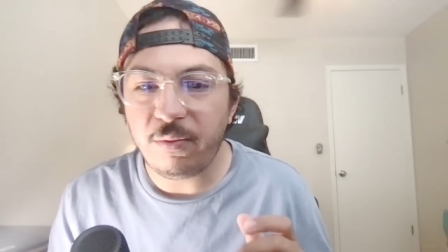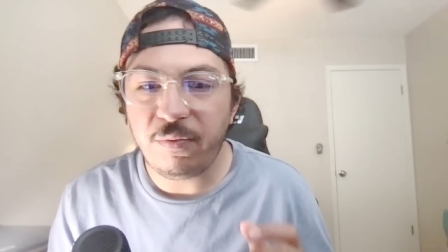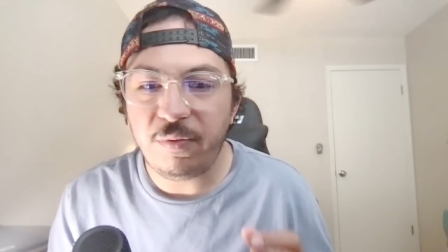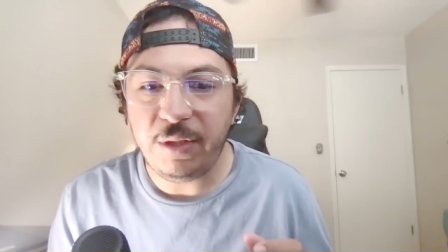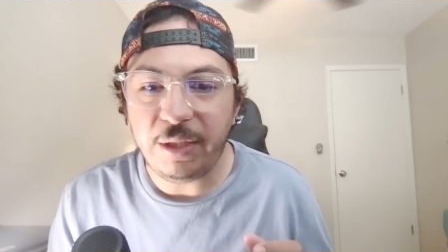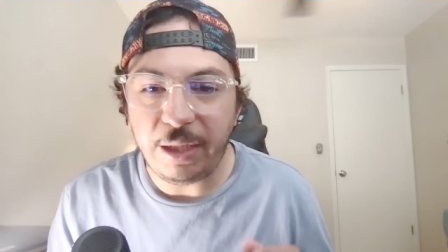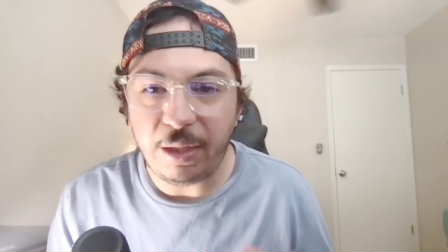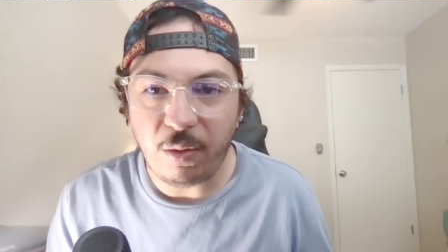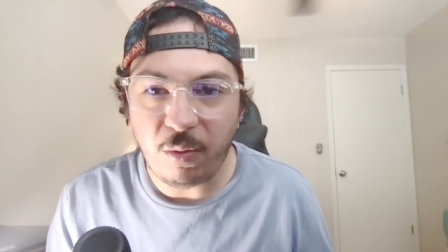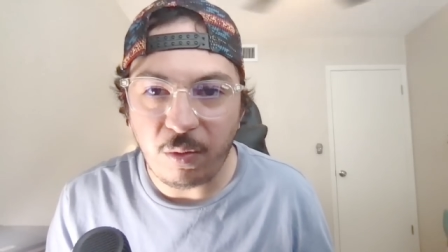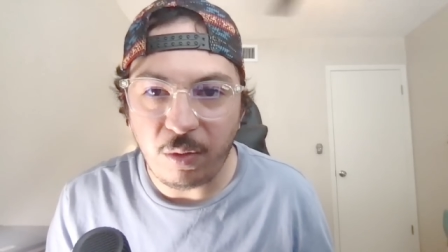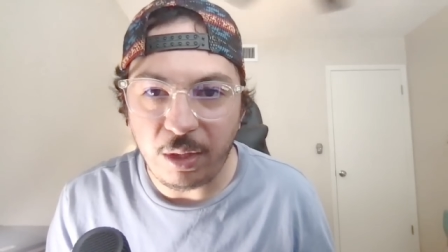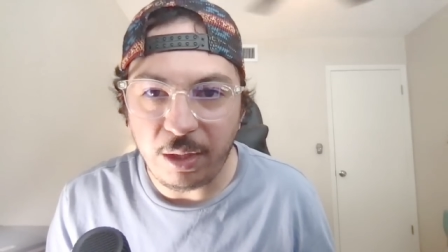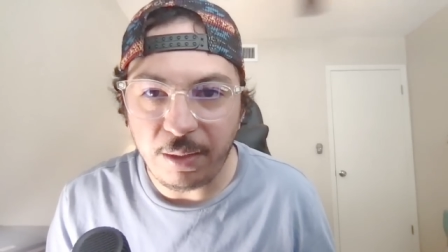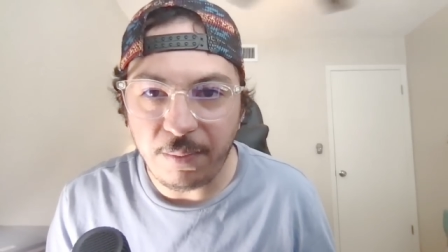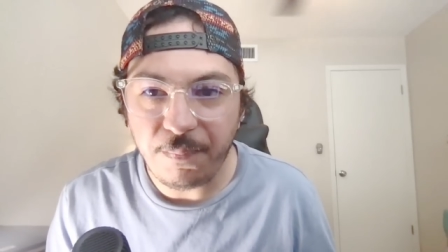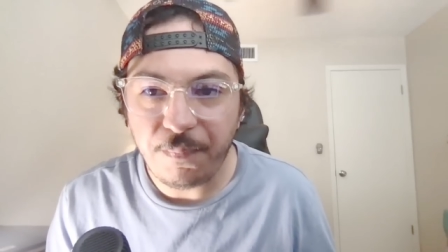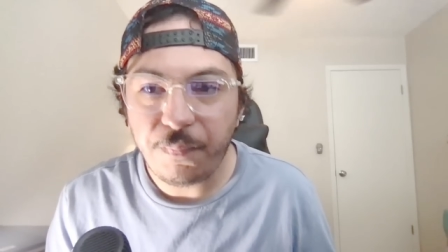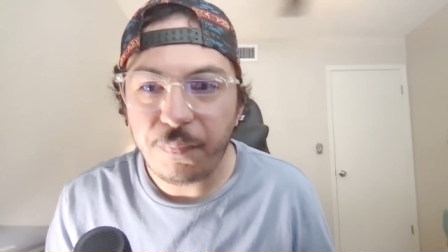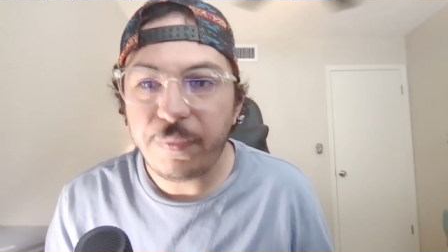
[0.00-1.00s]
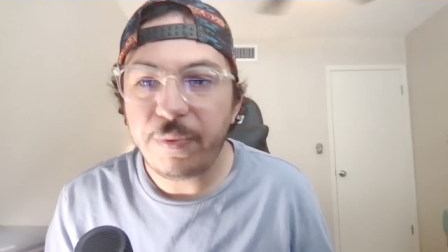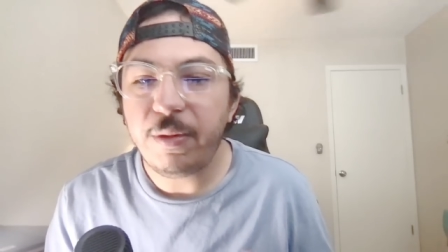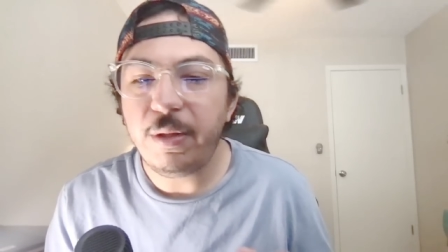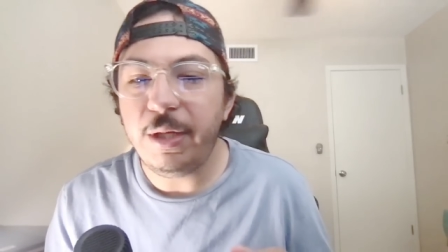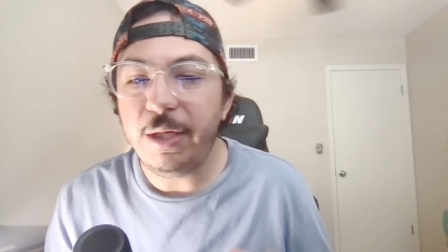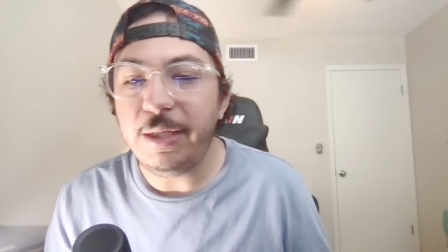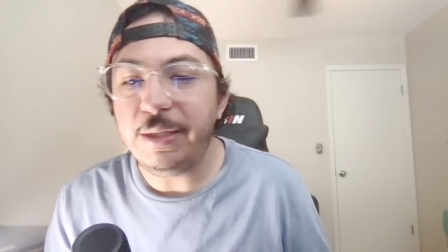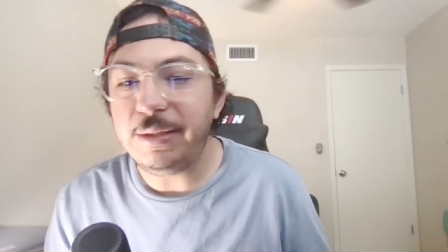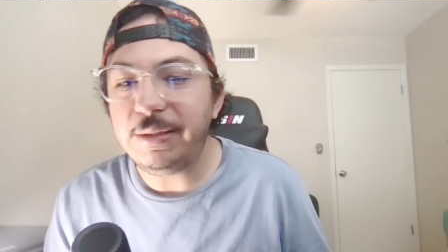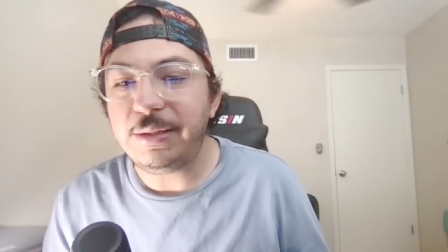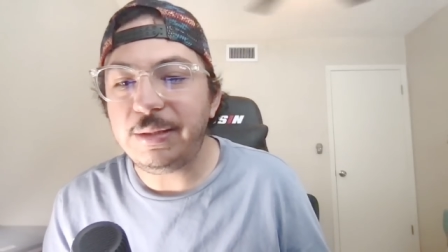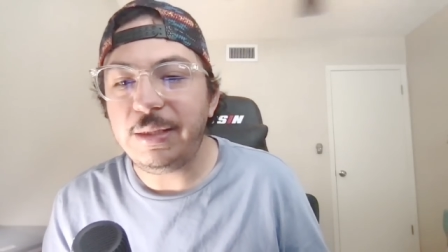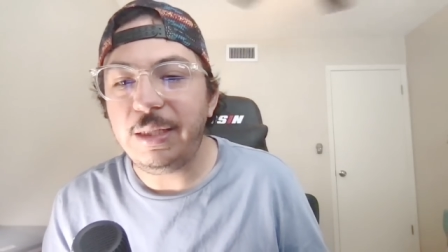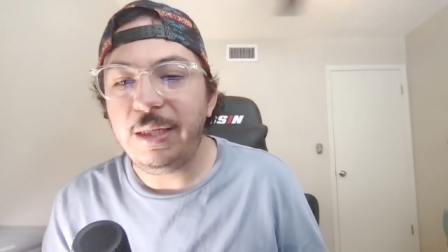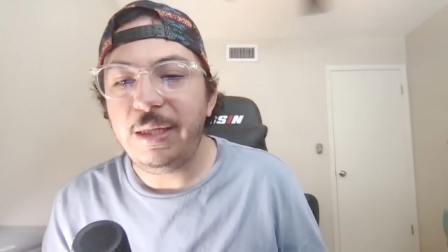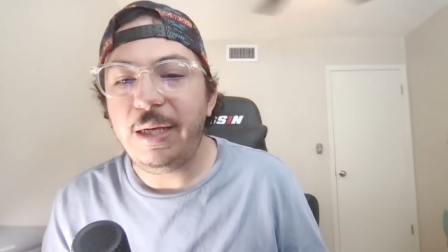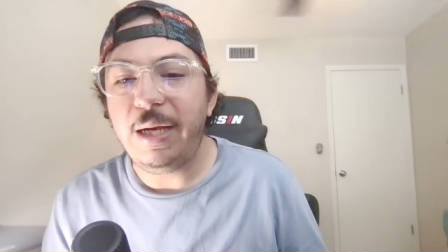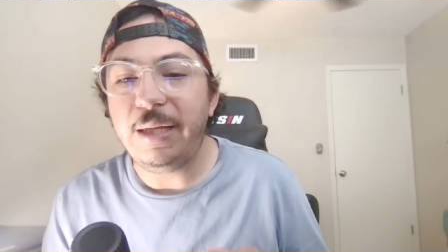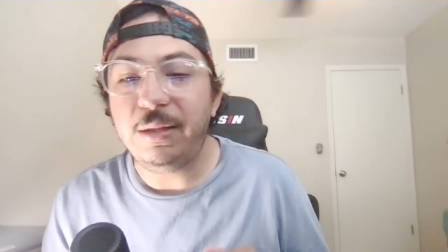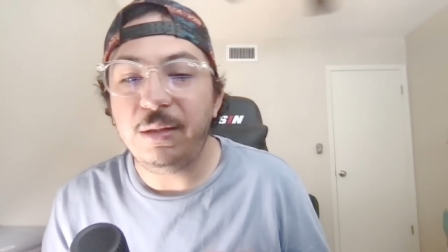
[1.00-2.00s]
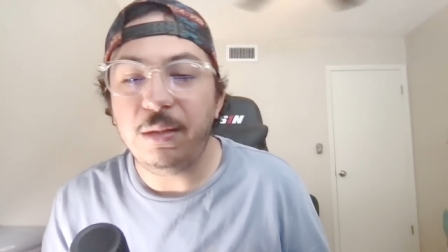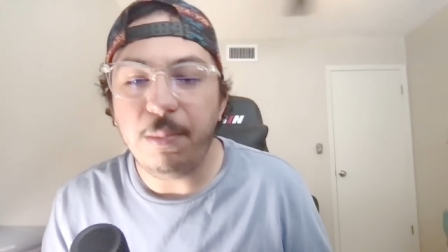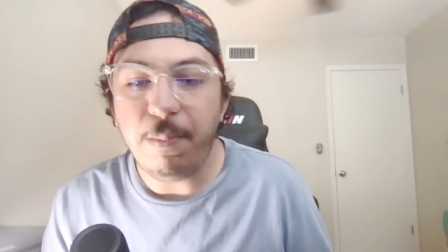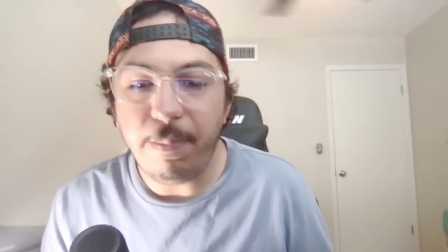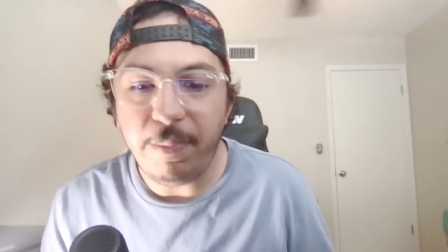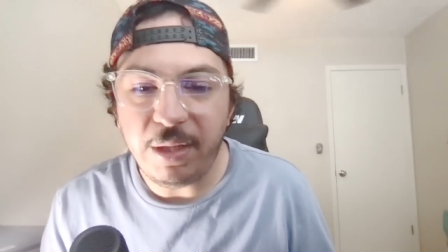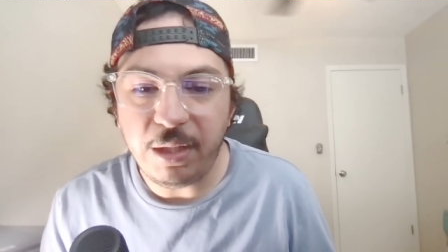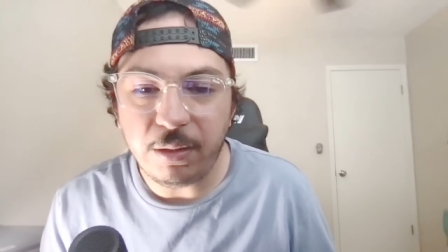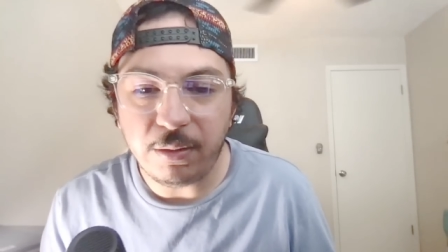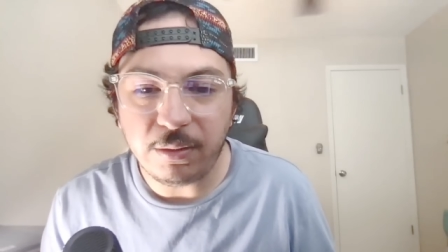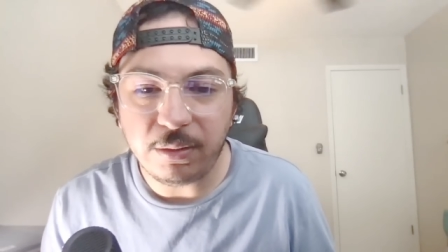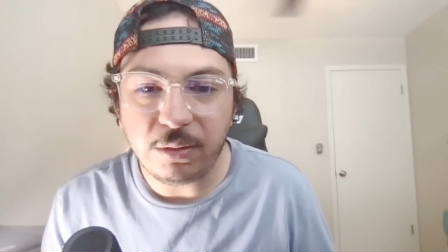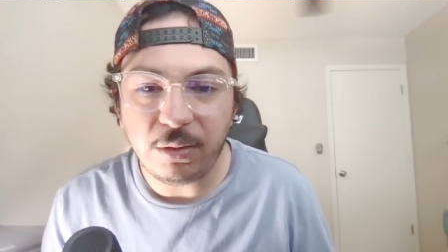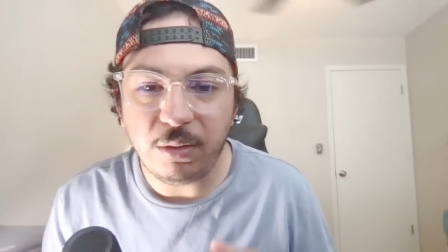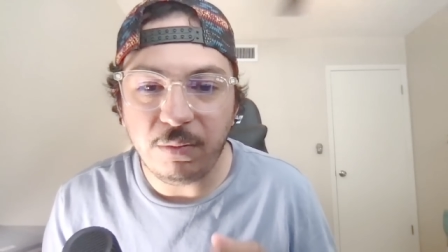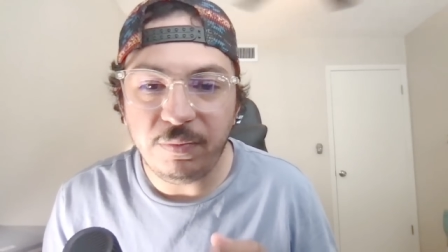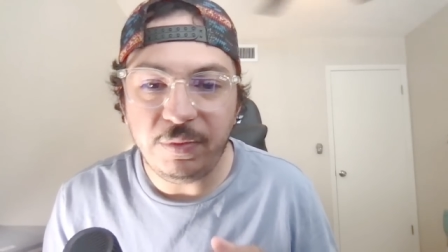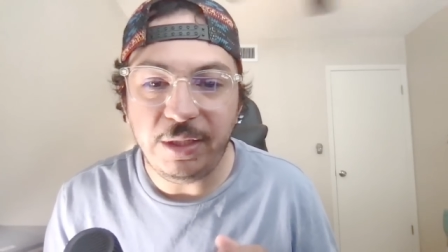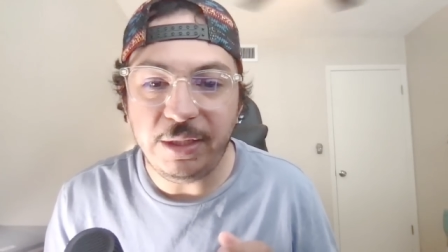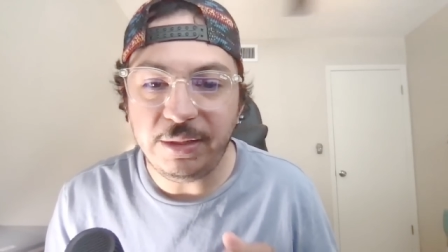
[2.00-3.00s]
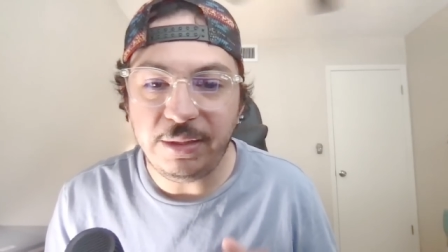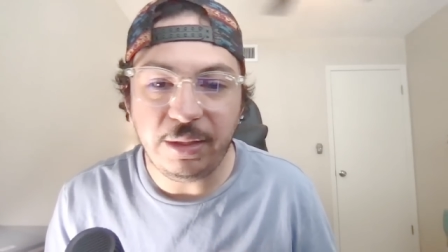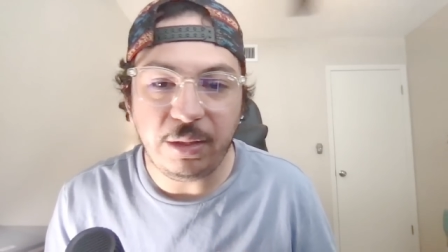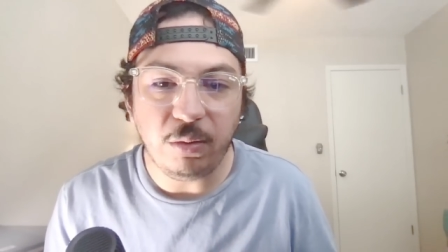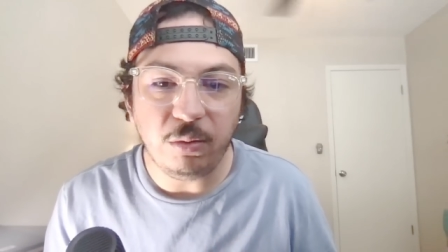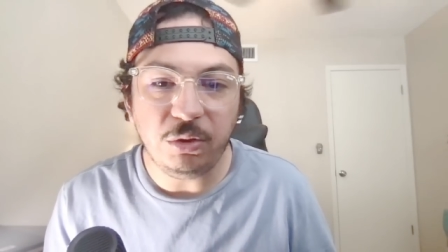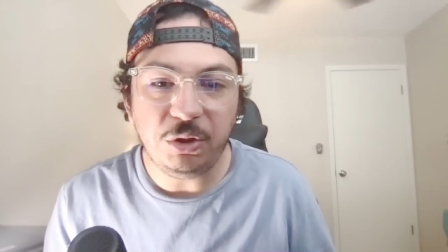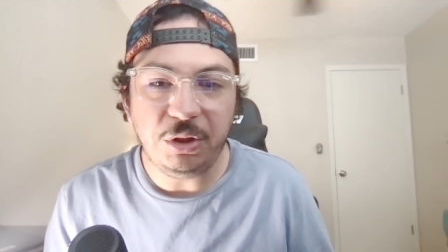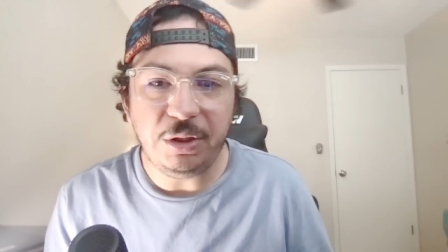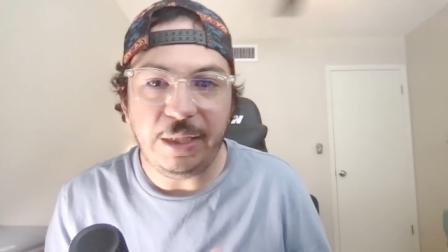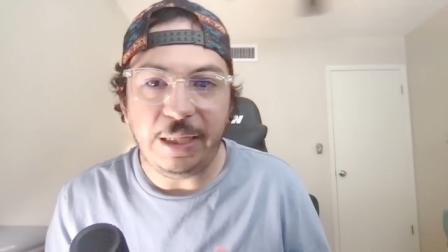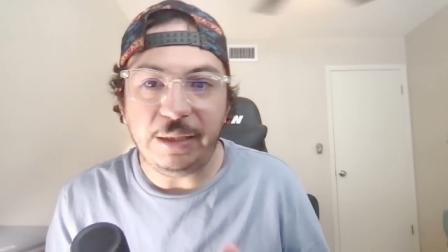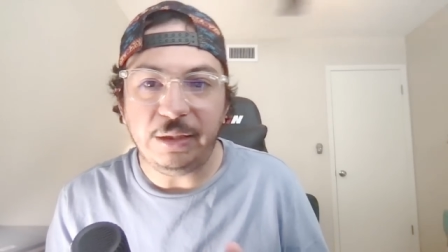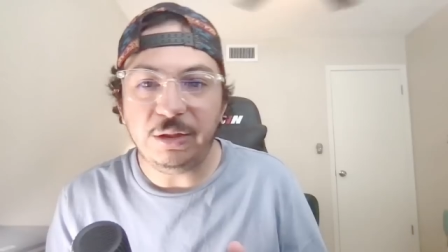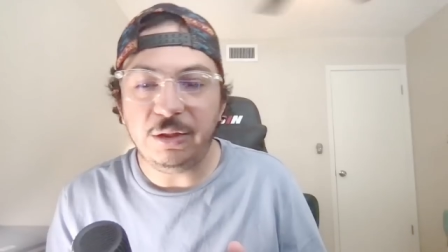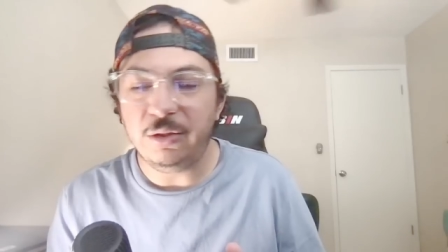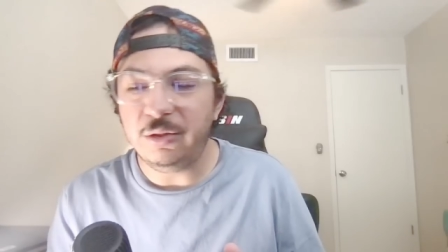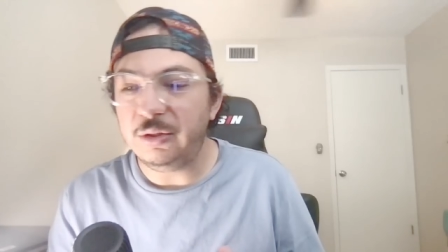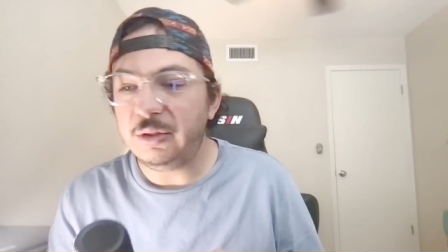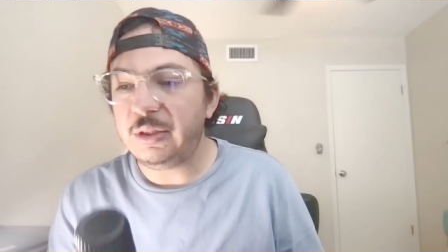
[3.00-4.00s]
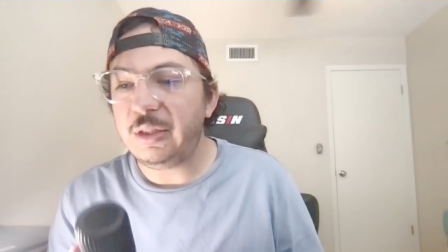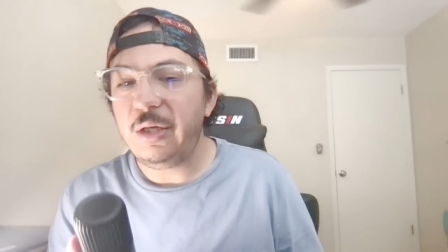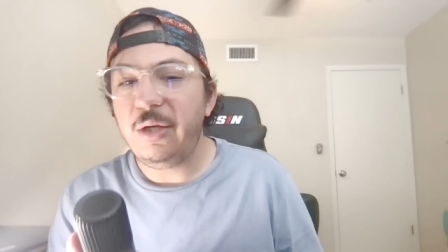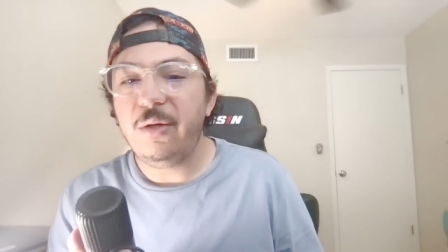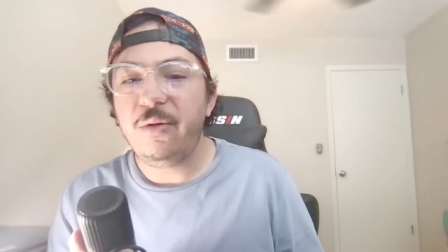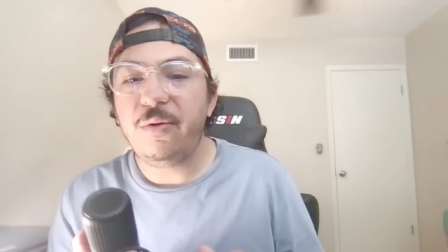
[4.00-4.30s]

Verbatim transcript: Figueroa is at the middle of these negotiations